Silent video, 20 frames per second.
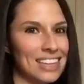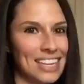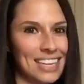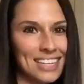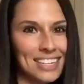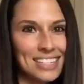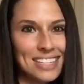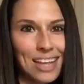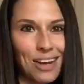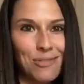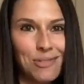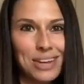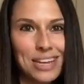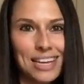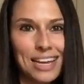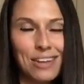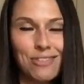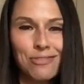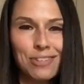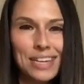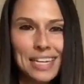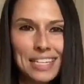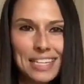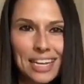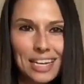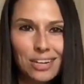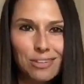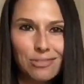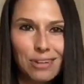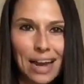leads, that we can read
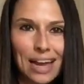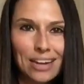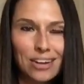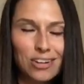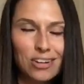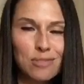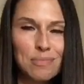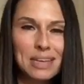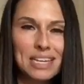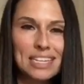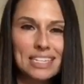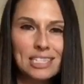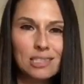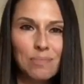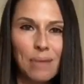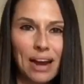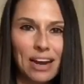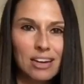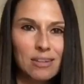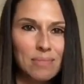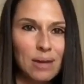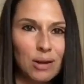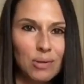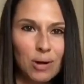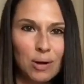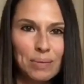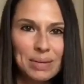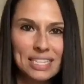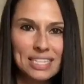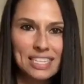like a writer to be inspired by
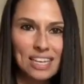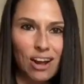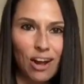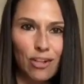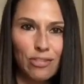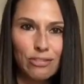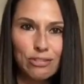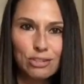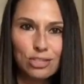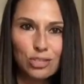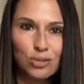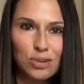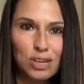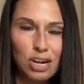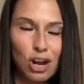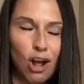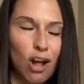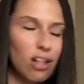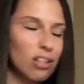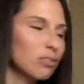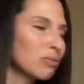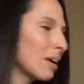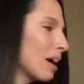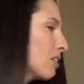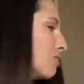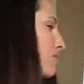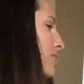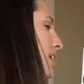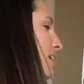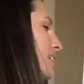what we see authors doing all
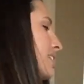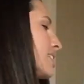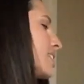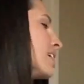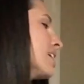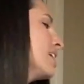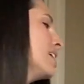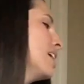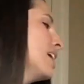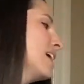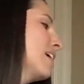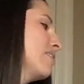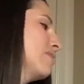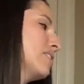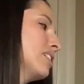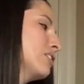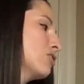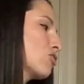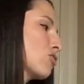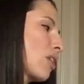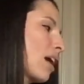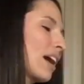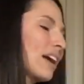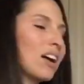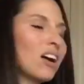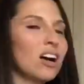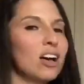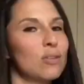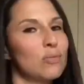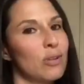around us, and then try
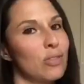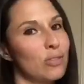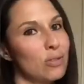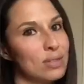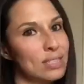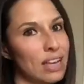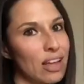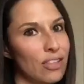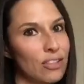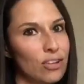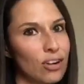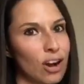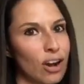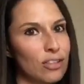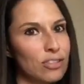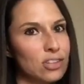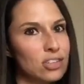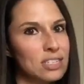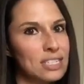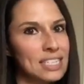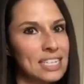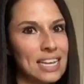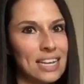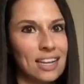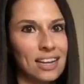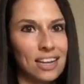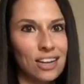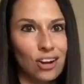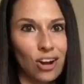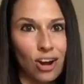on what those other authors
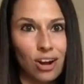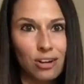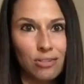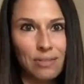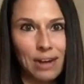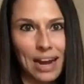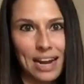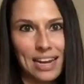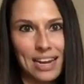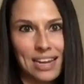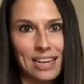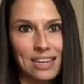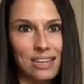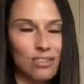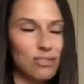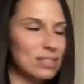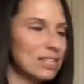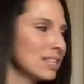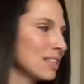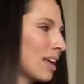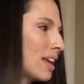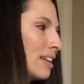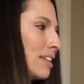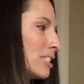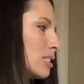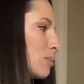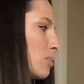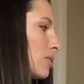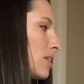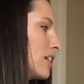did in our writing, using that
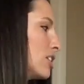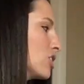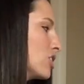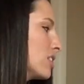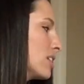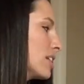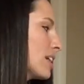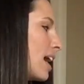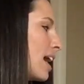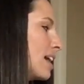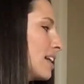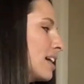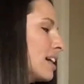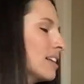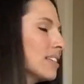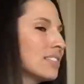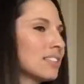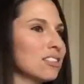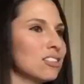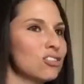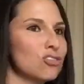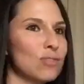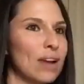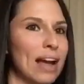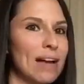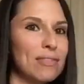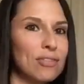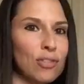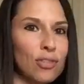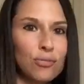inspiration to guide us to
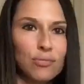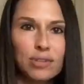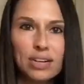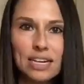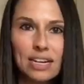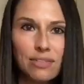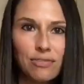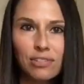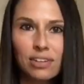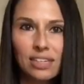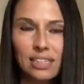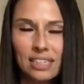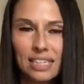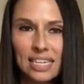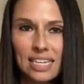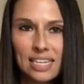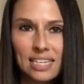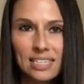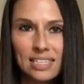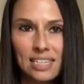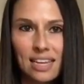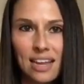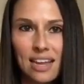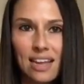draft 3 different leads,